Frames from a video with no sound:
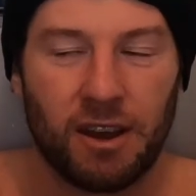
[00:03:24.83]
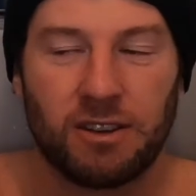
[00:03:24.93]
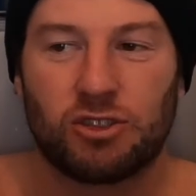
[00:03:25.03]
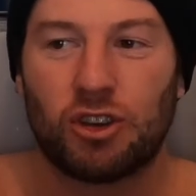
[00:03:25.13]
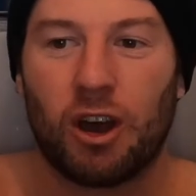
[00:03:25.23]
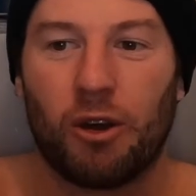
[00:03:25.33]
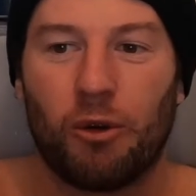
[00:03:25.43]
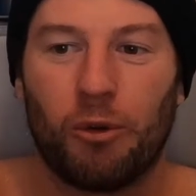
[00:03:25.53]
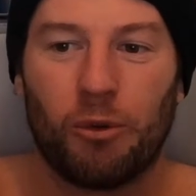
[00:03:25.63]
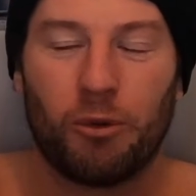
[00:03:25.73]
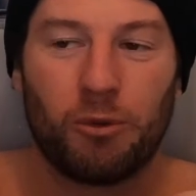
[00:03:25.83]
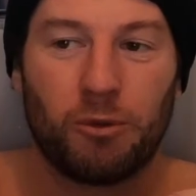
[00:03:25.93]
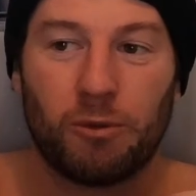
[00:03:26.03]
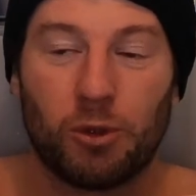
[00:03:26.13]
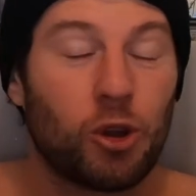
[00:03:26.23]
So
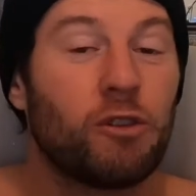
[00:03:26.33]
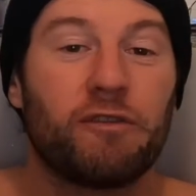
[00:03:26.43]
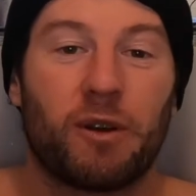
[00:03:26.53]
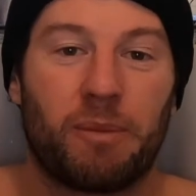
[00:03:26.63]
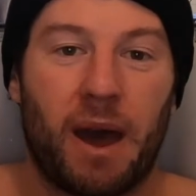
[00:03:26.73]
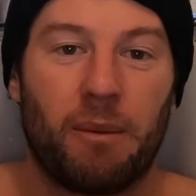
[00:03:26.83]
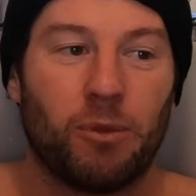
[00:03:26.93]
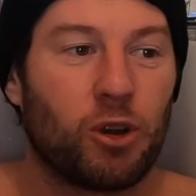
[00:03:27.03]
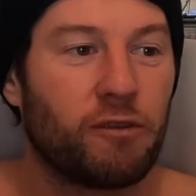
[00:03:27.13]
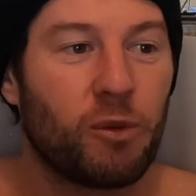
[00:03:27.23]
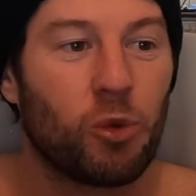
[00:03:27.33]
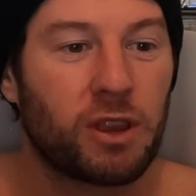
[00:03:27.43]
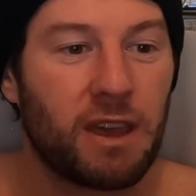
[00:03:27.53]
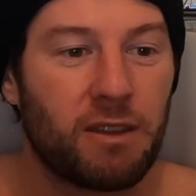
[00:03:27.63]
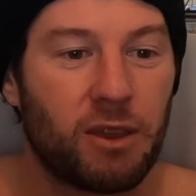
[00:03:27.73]
learn from them, learn from
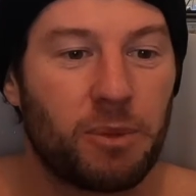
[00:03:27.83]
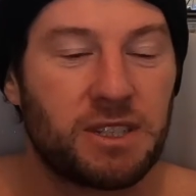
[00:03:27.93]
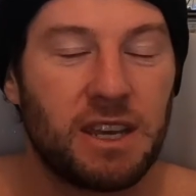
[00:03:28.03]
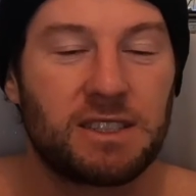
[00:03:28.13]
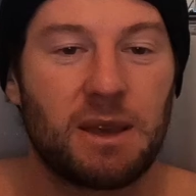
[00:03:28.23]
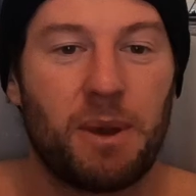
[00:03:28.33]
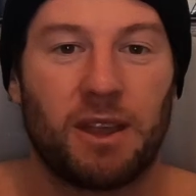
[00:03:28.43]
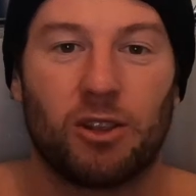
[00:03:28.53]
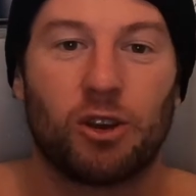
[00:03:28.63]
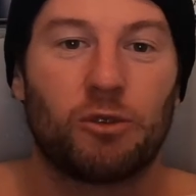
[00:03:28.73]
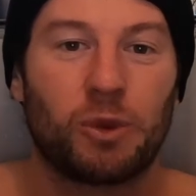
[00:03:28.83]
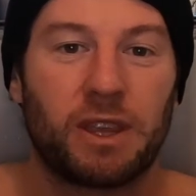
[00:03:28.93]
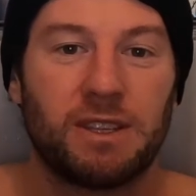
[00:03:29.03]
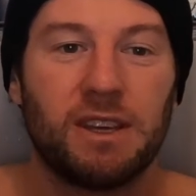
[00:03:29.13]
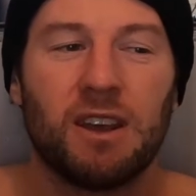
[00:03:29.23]
the mistakes they made, learn what
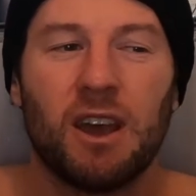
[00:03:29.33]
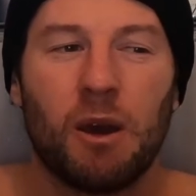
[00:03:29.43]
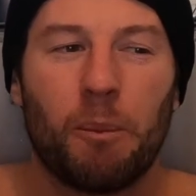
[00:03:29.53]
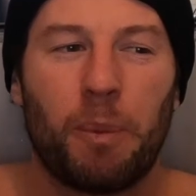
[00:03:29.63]
they did.